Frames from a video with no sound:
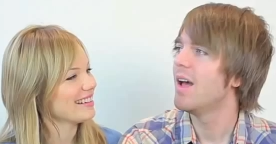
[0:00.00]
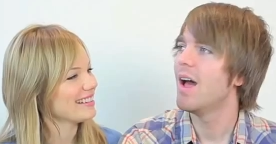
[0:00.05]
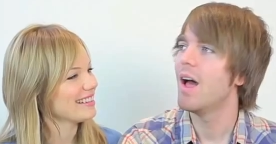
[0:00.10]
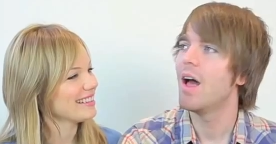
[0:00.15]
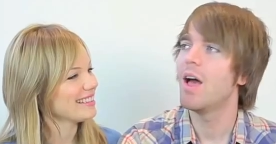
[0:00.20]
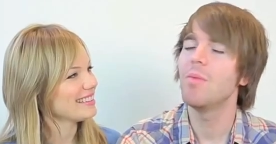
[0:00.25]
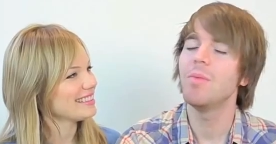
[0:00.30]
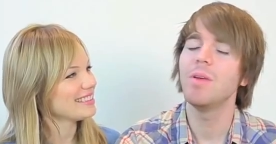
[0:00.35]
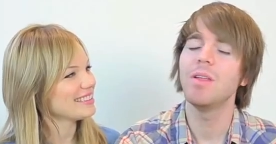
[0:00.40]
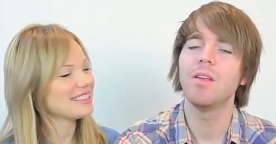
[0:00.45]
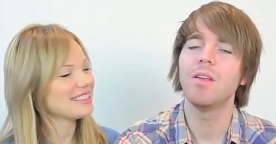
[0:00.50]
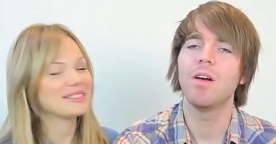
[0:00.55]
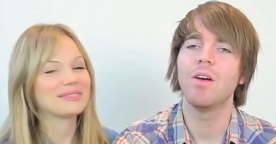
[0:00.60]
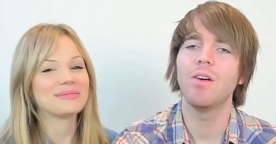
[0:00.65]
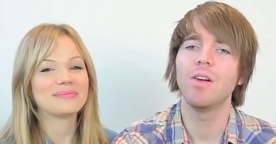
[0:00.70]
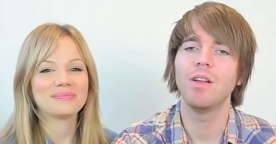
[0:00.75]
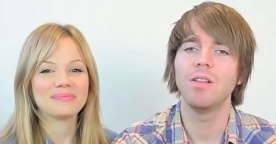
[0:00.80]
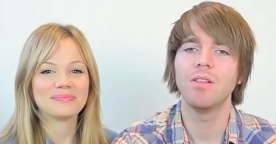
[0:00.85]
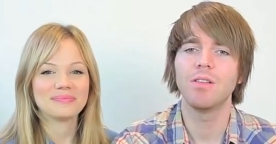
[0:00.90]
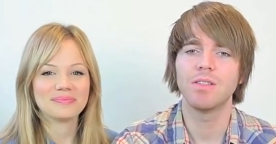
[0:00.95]
Speaker 1: I mean, it
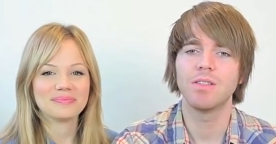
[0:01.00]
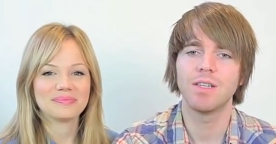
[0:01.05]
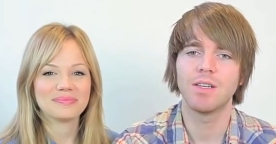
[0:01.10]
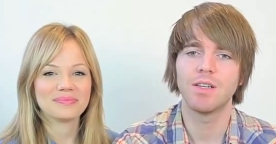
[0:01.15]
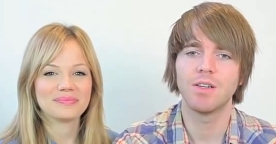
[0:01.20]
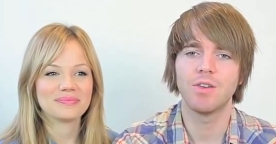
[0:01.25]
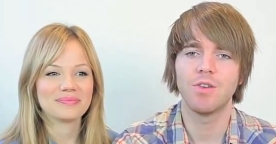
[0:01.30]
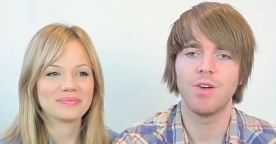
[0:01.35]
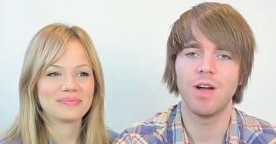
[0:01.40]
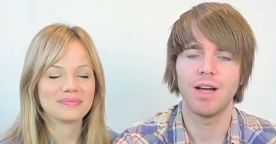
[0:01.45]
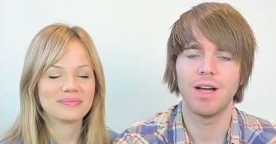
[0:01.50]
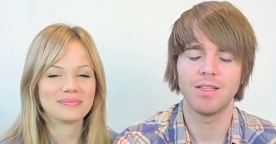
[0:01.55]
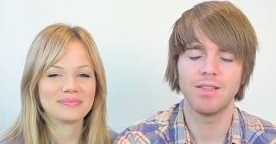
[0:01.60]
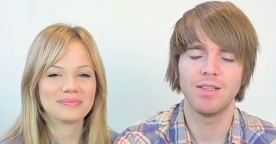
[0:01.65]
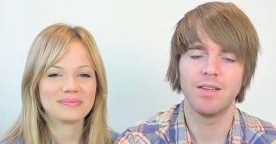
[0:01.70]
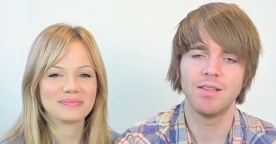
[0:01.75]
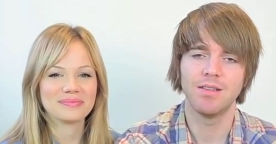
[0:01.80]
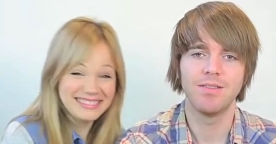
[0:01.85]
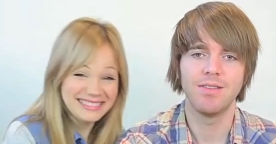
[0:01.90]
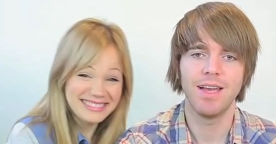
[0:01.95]
already looks like a crack
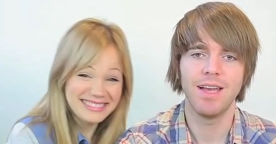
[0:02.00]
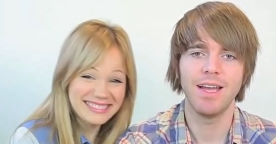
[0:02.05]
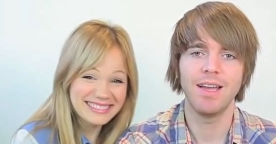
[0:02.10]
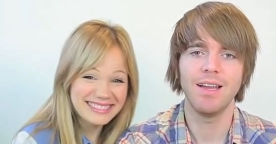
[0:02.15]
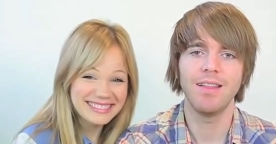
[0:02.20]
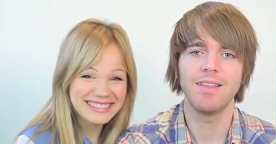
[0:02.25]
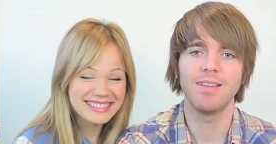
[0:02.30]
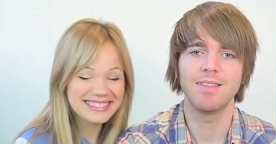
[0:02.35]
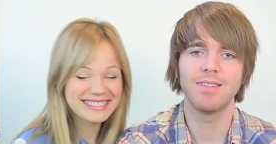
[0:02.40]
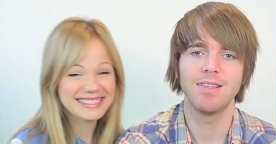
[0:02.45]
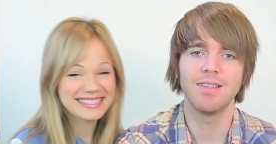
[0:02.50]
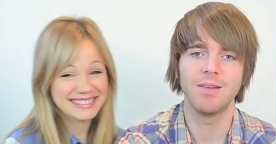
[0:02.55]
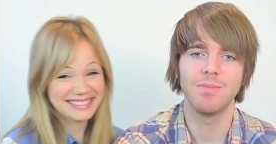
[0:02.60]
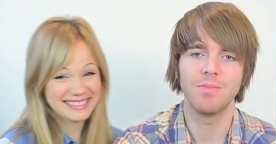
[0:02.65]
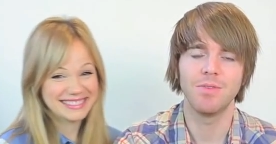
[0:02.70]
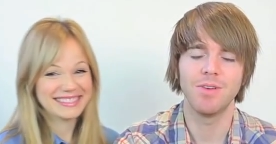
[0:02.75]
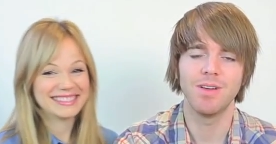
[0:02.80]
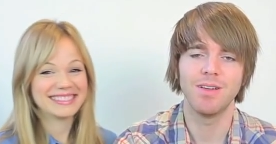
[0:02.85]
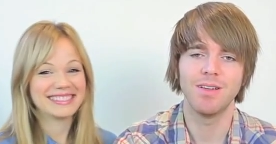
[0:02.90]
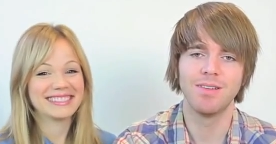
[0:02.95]
den. Anything's an
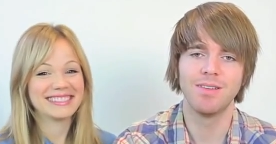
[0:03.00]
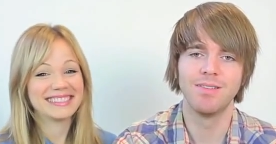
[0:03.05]
upgrade.